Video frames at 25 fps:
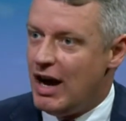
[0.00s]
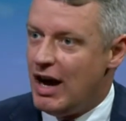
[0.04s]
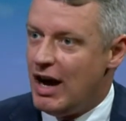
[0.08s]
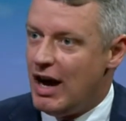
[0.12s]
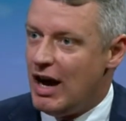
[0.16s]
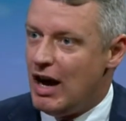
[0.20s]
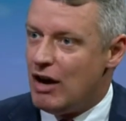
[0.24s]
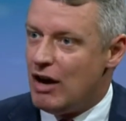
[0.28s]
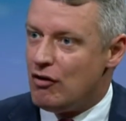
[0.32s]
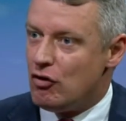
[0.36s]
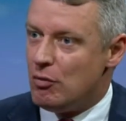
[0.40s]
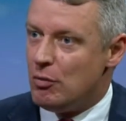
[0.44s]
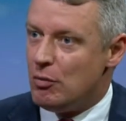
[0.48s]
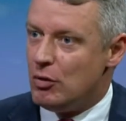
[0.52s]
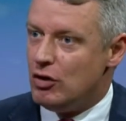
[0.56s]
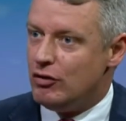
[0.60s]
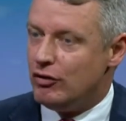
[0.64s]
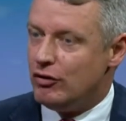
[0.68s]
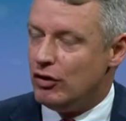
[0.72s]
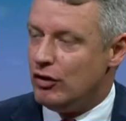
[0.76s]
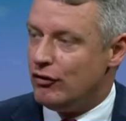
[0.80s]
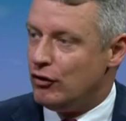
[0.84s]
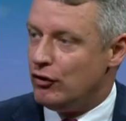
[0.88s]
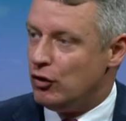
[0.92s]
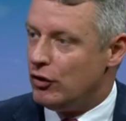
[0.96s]
a
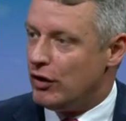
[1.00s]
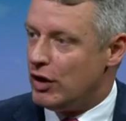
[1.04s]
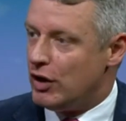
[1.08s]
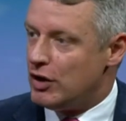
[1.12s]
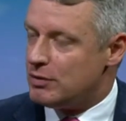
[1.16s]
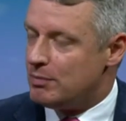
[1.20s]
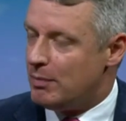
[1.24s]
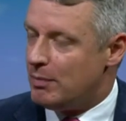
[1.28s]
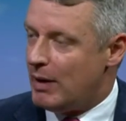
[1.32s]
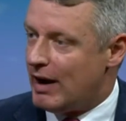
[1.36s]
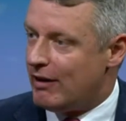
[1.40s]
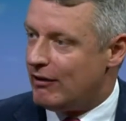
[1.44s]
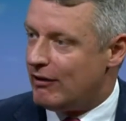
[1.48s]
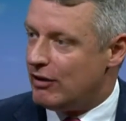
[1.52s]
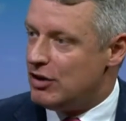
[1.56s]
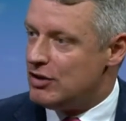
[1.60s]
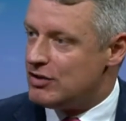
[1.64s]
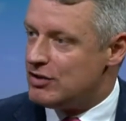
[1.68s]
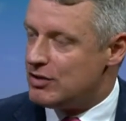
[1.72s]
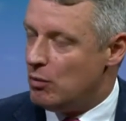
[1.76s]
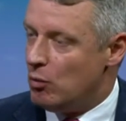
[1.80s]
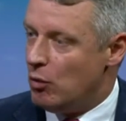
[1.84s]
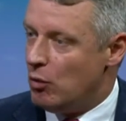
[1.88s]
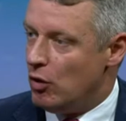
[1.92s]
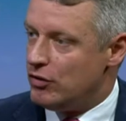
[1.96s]
removal of all those
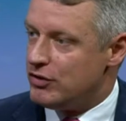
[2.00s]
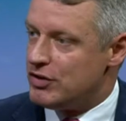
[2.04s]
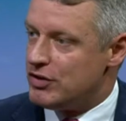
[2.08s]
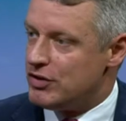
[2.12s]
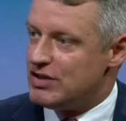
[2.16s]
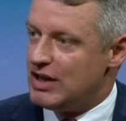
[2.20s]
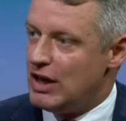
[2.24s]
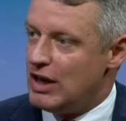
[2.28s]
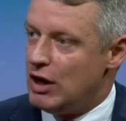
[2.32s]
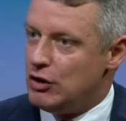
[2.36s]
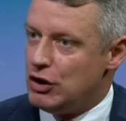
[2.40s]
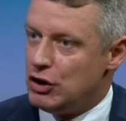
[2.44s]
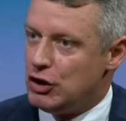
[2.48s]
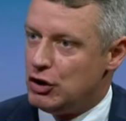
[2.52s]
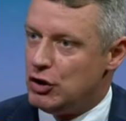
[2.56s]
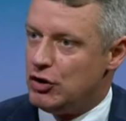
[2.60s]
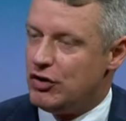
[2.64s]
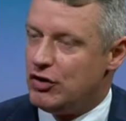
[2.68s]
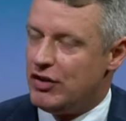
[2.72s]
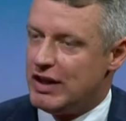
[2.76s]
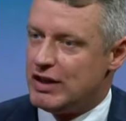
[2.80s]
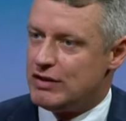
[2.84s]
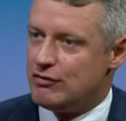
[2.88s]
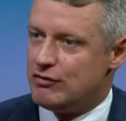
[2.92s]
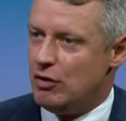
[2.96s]
barriers and want to see only
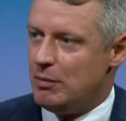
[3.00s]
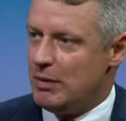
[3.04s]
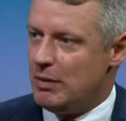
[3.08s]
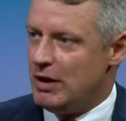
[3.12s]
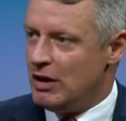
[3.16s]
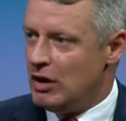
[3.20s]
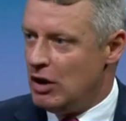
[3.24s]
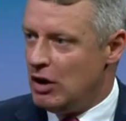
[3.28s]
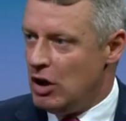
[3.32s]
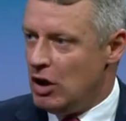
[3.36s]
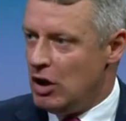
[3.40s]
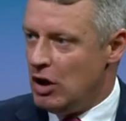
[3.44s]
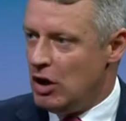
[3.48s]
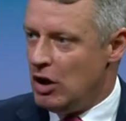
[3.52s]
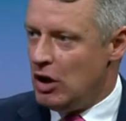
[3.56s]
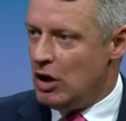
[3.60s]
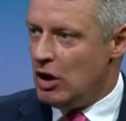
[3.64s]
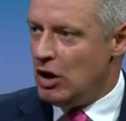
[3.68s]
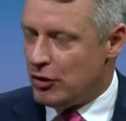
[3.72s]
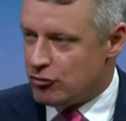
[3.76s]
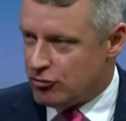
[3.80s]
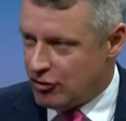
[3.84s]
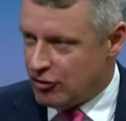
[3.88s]
good things from it. But the